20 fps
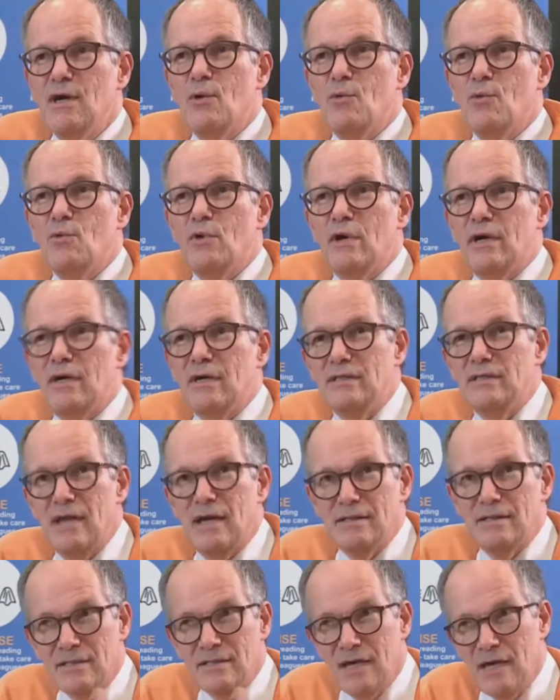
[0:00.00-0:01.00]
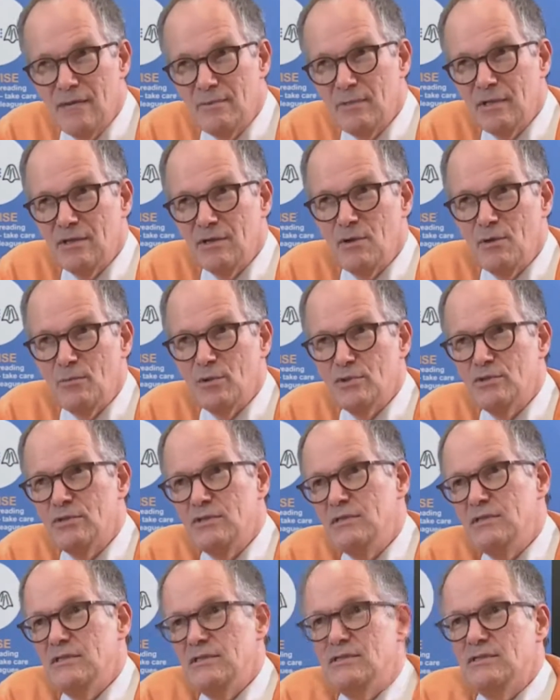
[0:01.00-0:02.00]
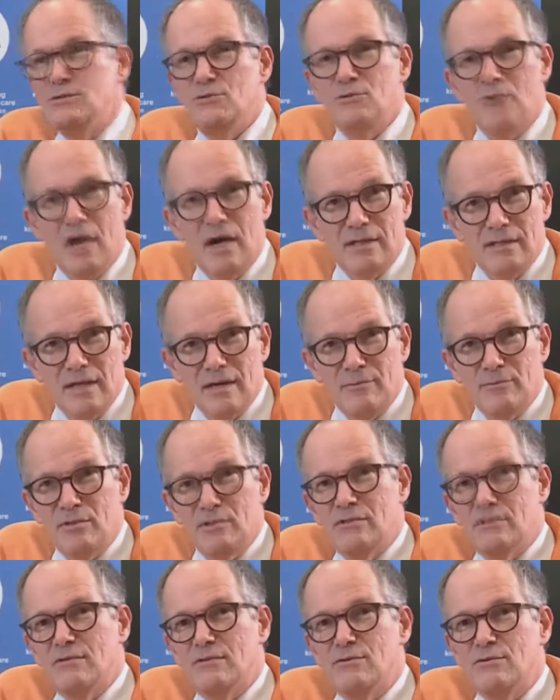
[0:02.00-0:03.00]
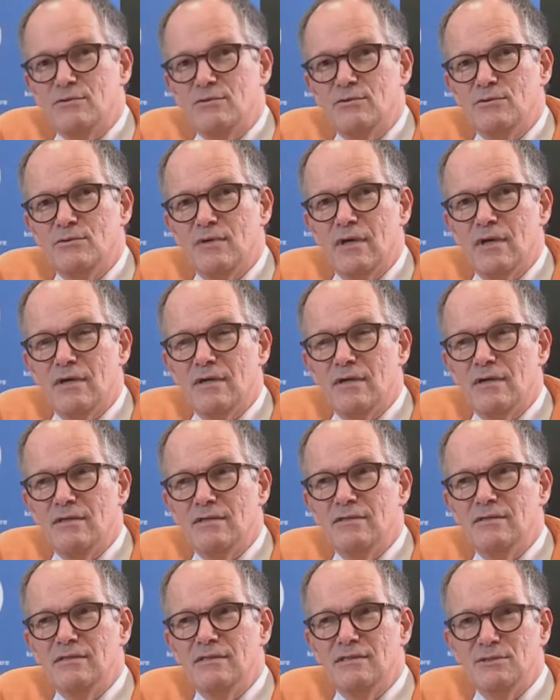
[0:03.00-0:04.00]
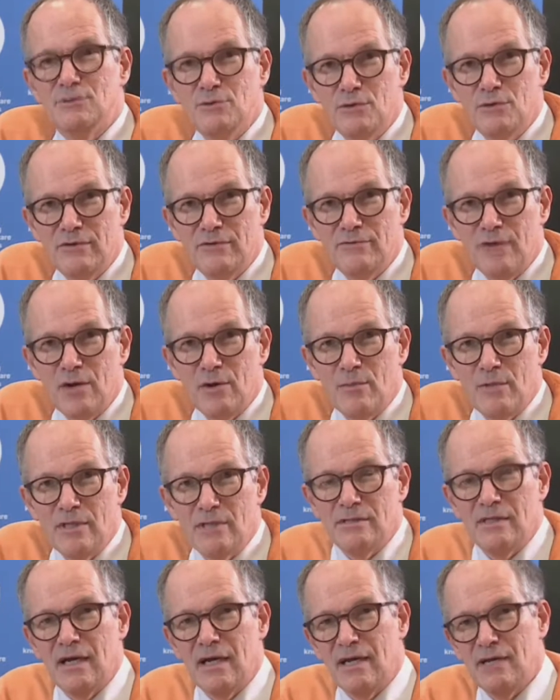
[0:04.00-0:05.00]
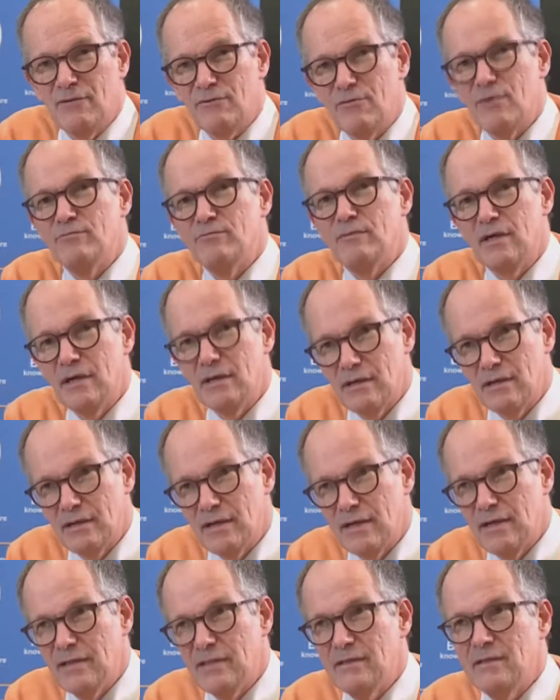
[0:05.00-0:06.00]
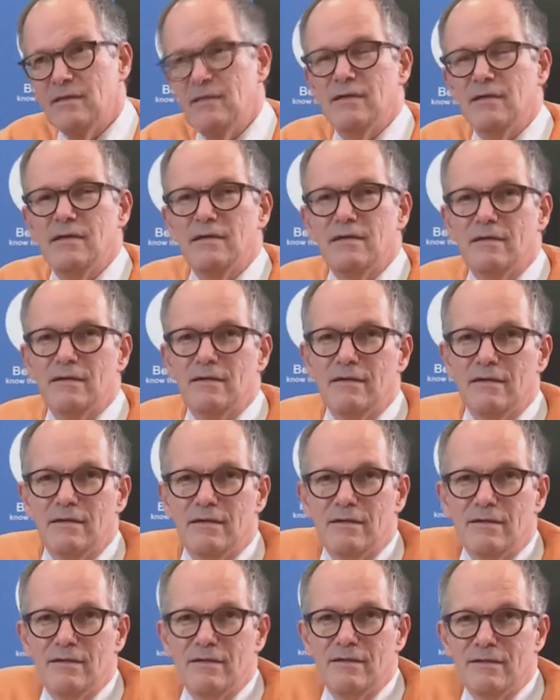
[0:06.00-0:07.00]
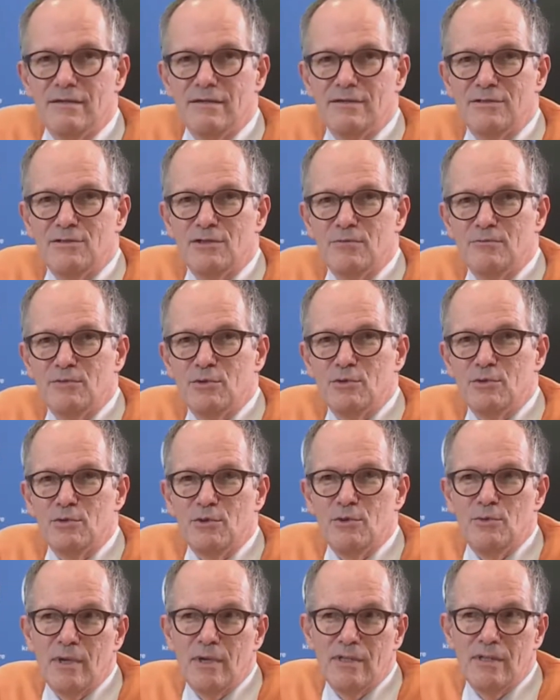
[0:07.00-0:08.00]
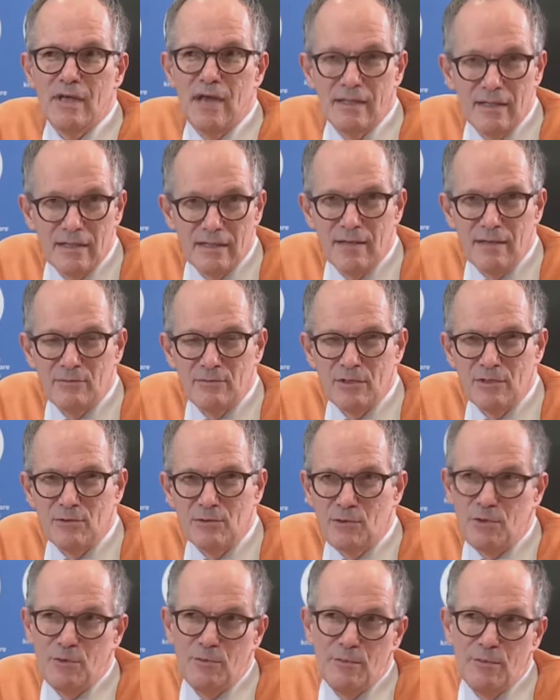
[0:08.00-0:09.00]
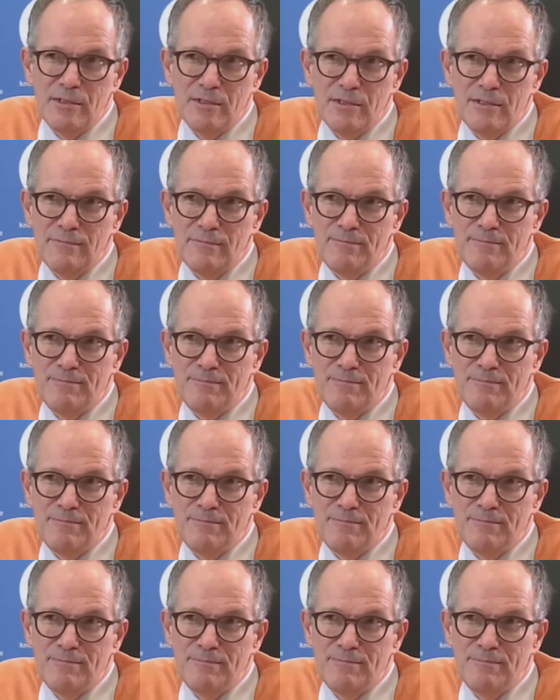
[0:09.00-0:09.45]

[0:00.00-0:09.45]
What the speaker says: where it had time and opportunities to adapt to these new environments, and from there again jump to human and adapted to humans.